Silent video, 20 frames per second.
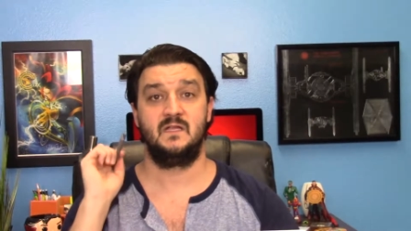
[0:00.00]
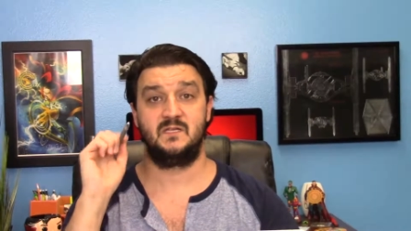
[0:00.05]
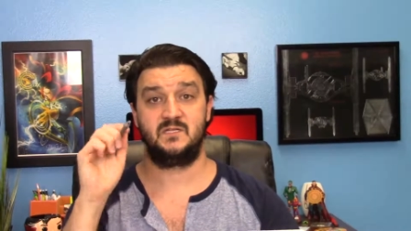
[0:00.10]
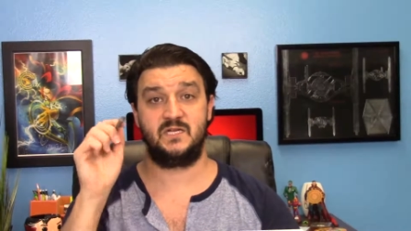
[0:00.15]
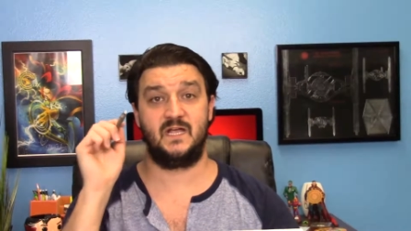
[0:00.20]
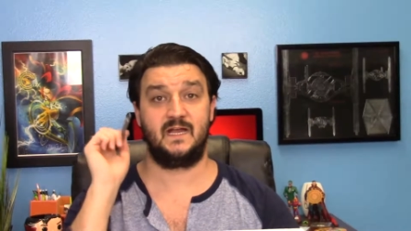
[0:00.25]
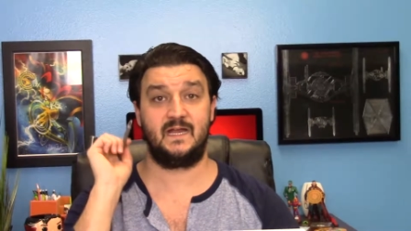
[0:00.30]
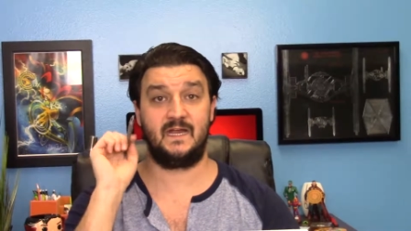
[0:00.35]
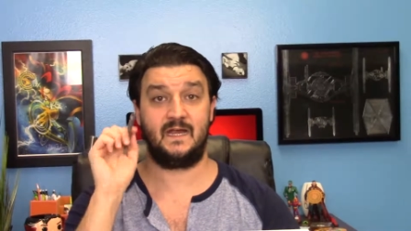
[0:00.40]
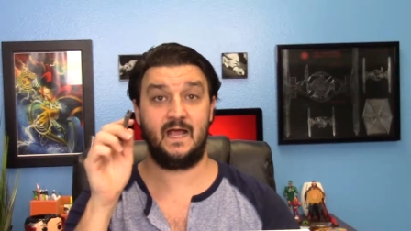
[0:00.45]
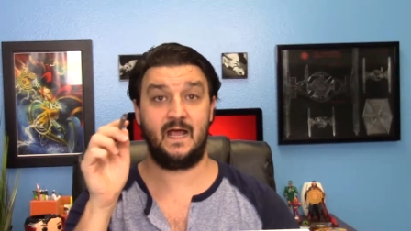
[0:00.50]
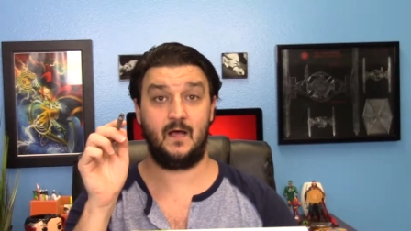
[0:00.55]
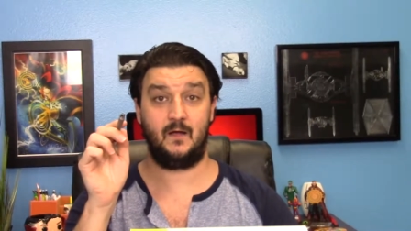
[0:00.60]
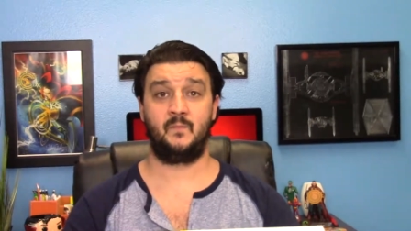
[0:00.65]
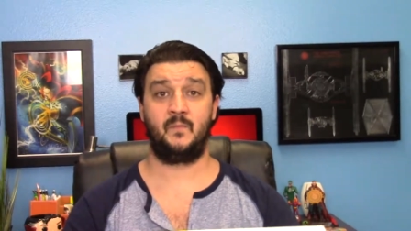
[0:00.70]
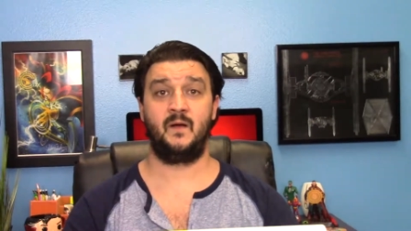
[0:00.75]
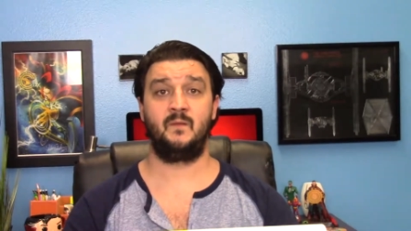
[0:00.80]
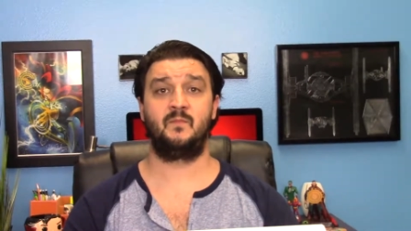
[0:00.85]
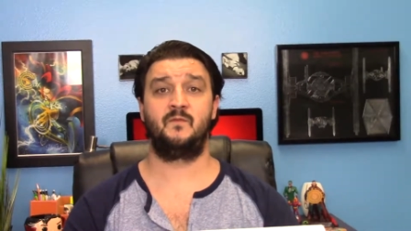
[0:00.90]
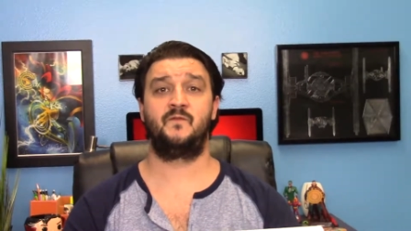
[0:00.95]
Check it
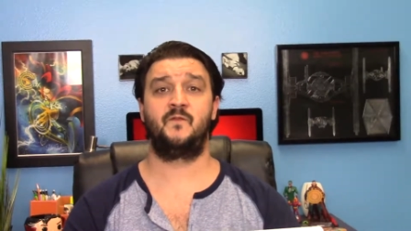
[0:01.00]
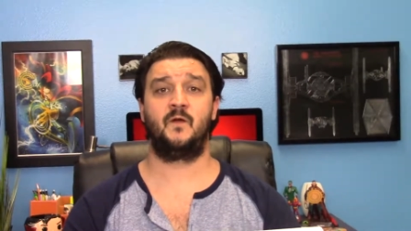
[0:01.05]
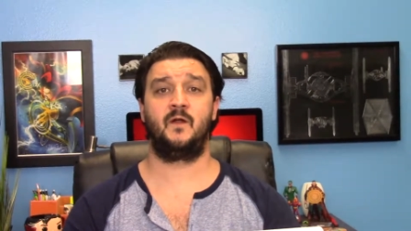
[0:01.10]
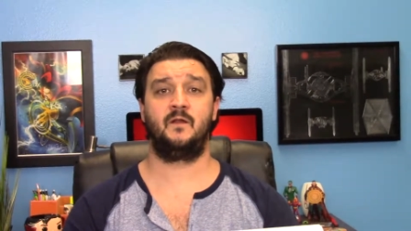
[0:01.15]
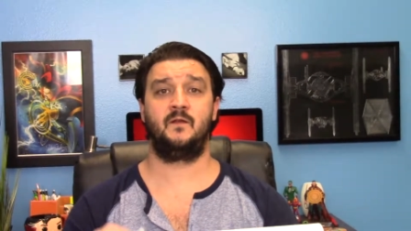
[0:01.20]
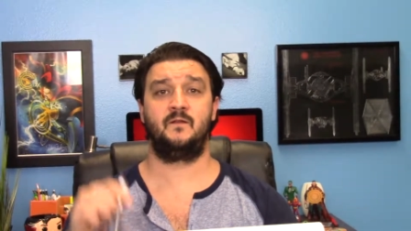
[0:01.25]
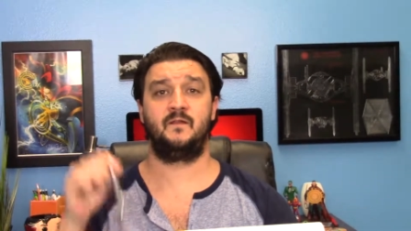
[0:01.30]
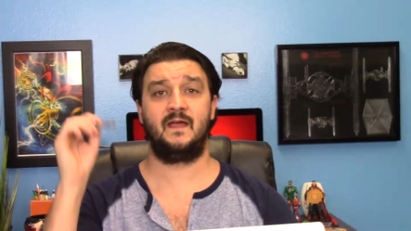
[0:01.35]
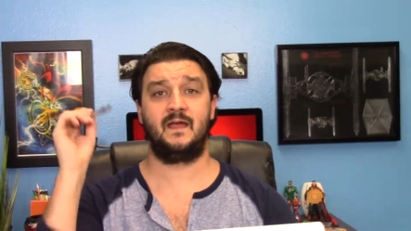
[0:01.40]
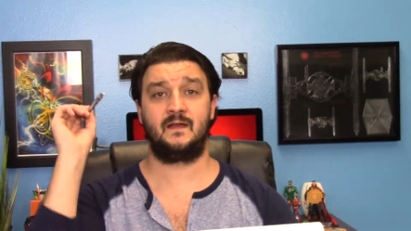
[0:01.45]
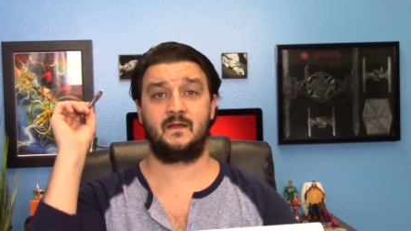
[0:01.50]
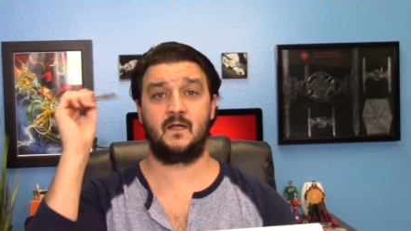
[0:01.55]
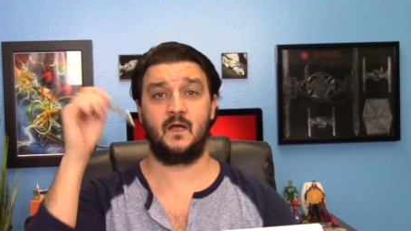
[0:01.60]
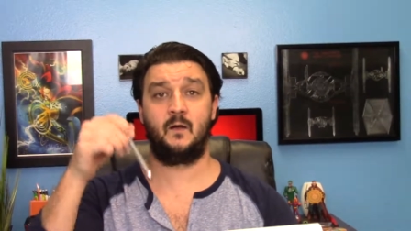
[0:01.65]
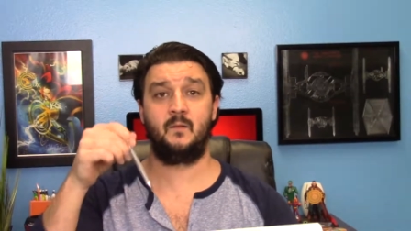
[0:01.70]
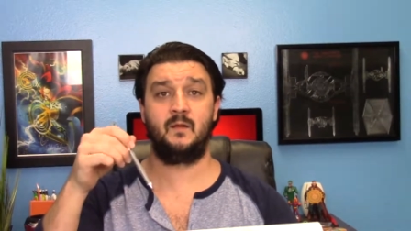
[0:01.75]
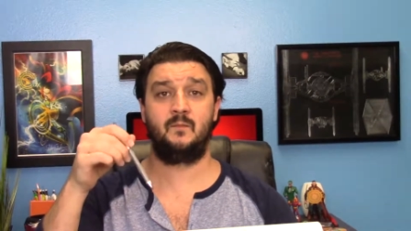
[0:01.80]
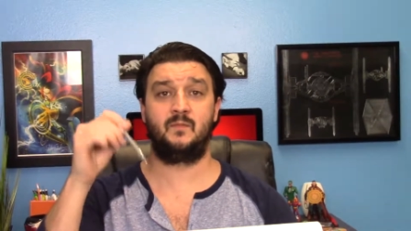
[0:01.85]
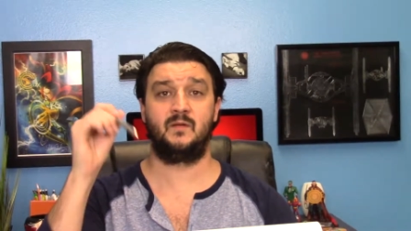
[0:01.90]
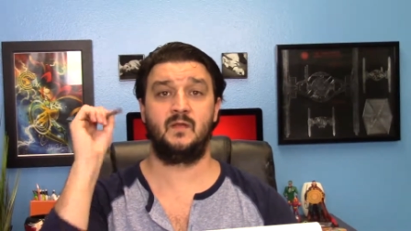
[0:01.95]
out. But before you do that,
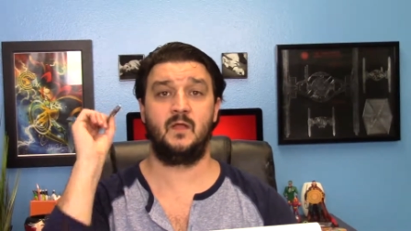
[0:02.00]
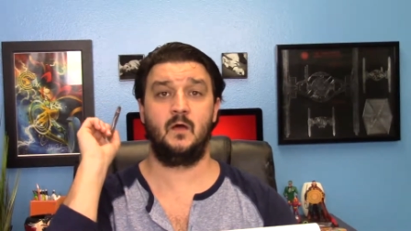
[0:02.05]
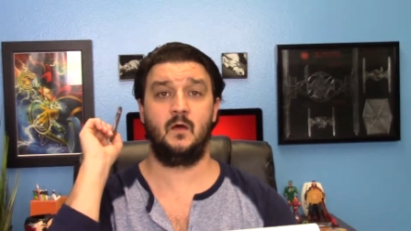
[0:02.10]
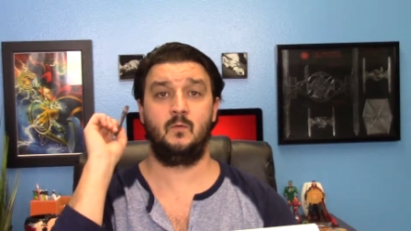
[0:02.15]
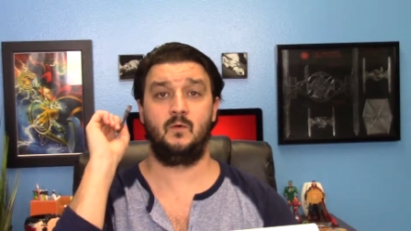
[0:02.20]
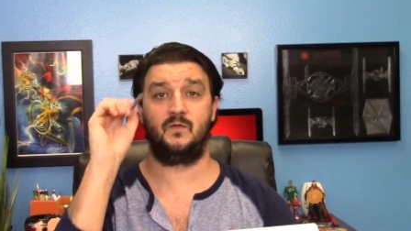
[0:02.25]
comment below